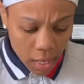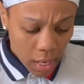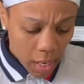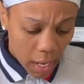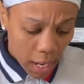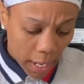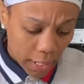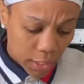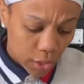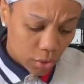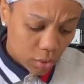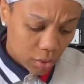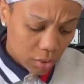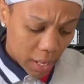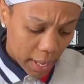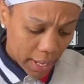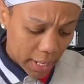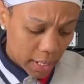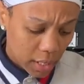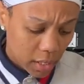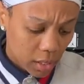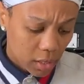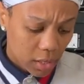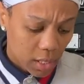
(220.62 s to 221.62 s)
I do
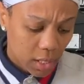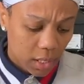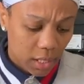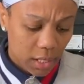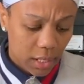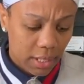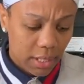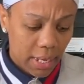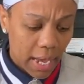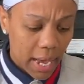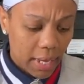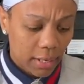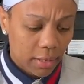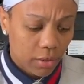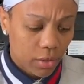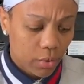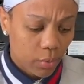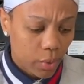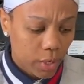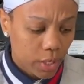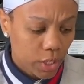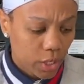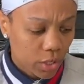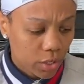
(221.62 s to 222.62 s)
like the design of the
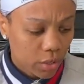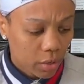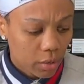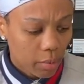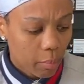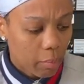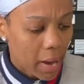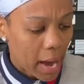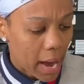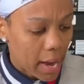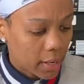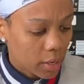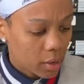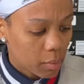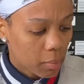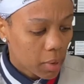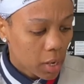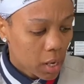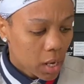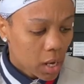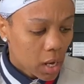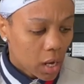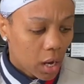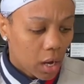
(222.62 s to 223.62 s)
ridges on the bottom.
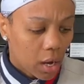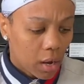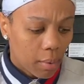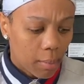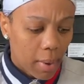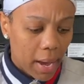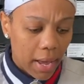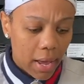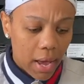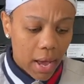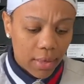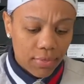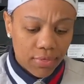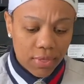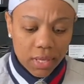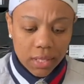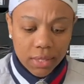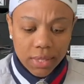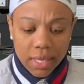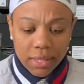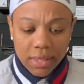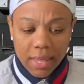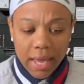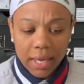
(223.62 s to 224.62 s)
I think
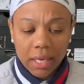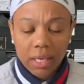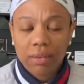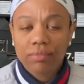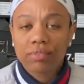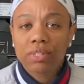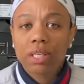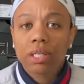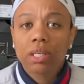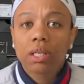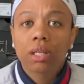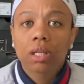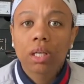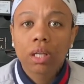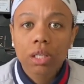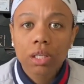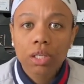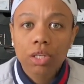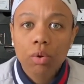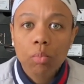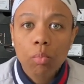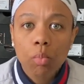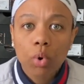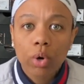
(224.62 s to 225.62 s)
that gives it a
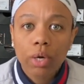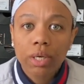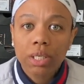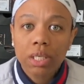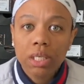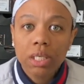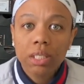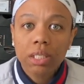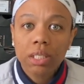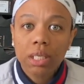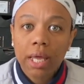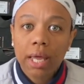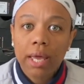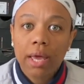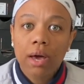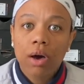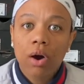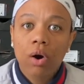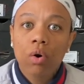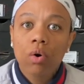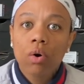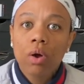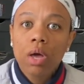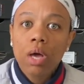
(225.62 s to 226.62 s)
little more
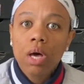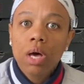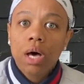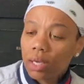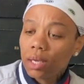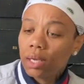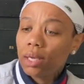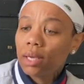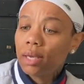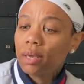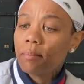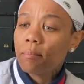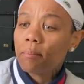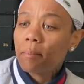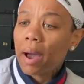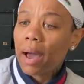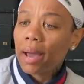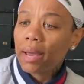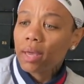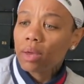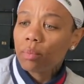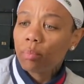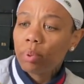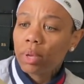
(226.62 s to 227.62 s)
detail. In
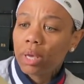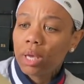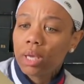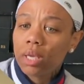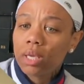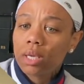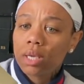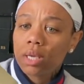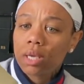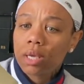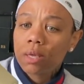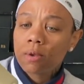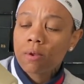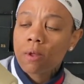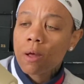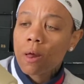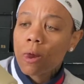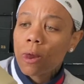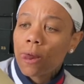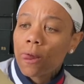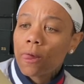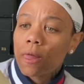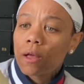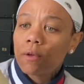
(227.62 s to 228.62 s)
my opinion,
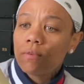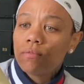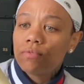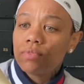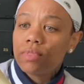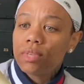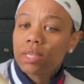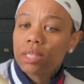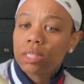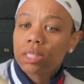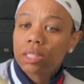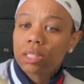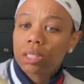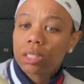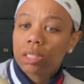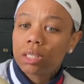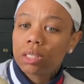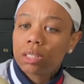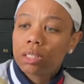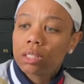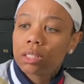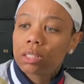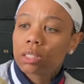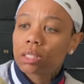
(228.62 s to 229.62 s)
this
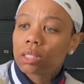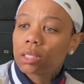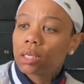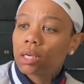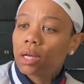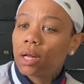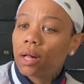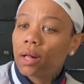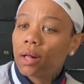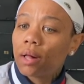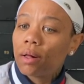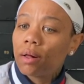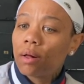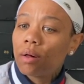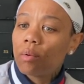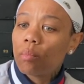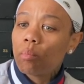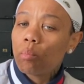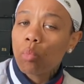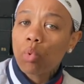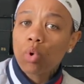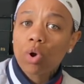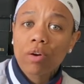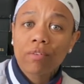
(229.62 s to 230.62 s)
is
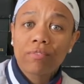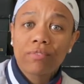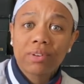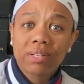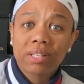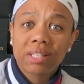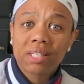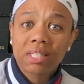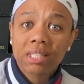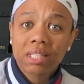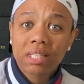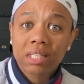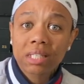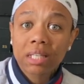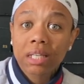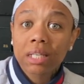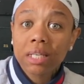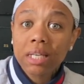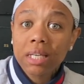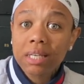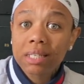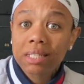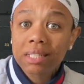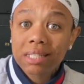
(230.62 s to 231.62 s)
more of a
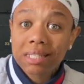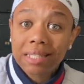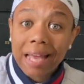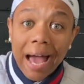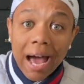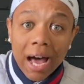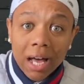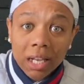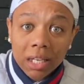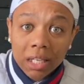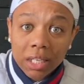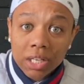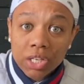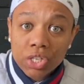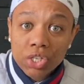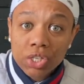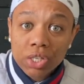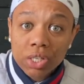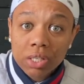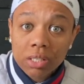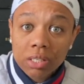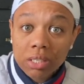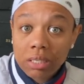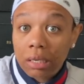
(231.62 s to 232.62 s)
sleek, stylish
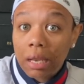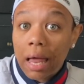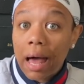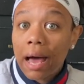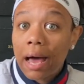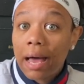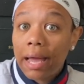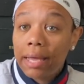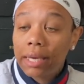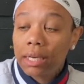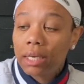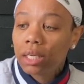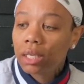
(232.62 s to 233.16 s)
slide.